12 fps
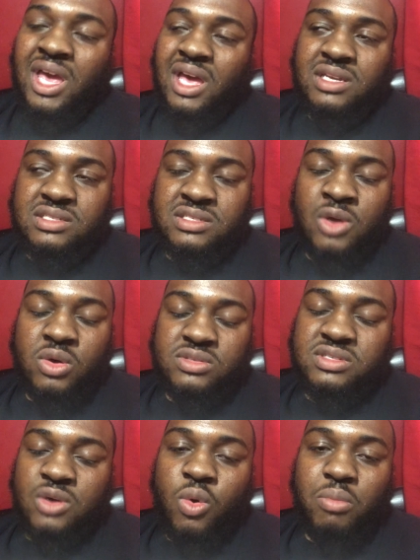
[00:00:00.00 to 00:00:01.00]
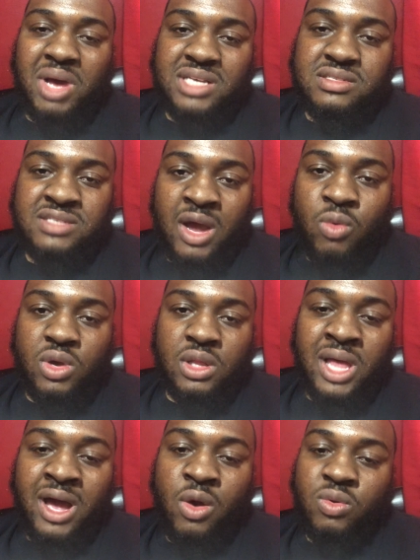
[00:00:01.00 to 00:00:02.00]
and it's also on my
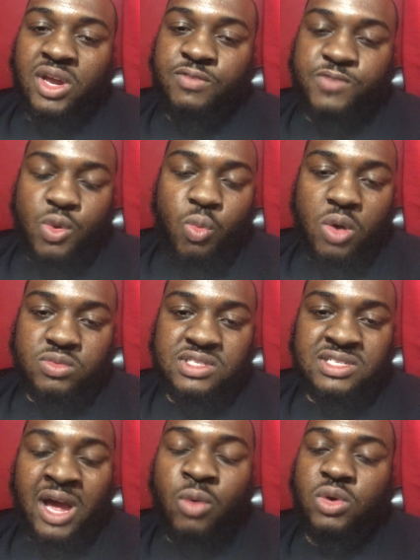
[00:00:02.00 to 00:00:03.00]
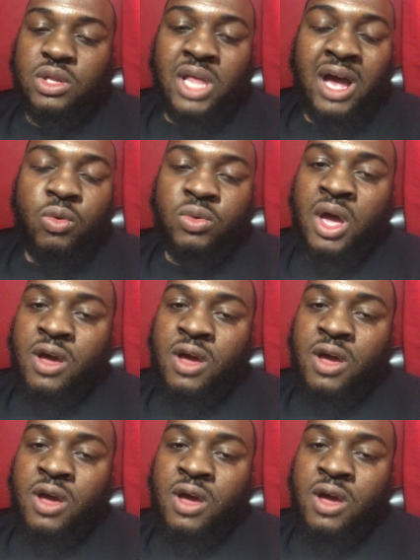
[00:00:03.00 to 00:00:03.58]
SoundCloud. If you want SoundCloud,